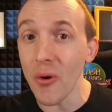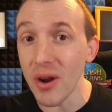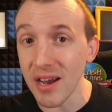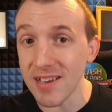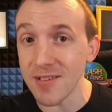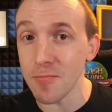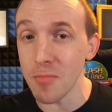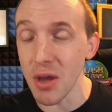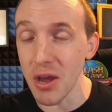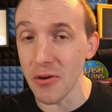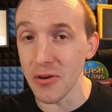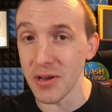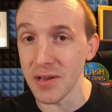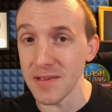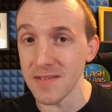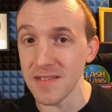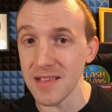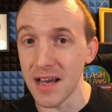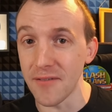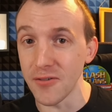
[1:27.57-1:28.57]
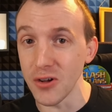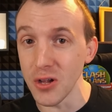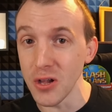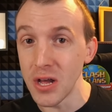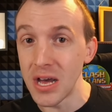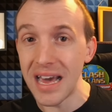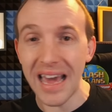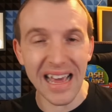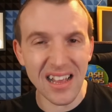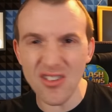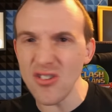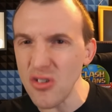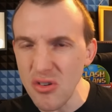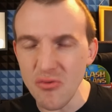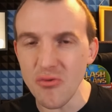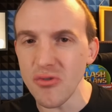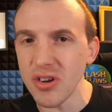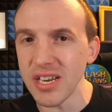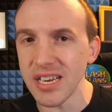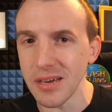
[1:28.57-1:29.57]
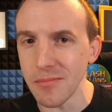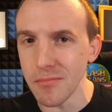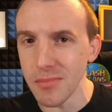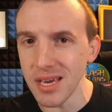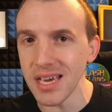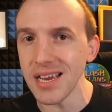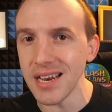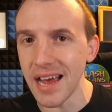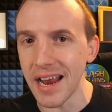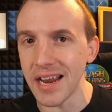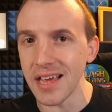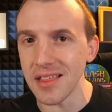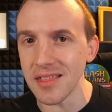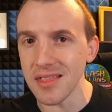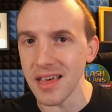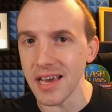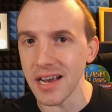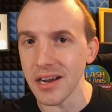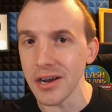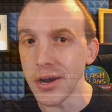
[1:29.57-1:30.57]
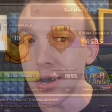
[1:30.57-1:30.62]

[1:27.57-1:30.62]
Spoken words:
experience level, it doesn't really mean anything,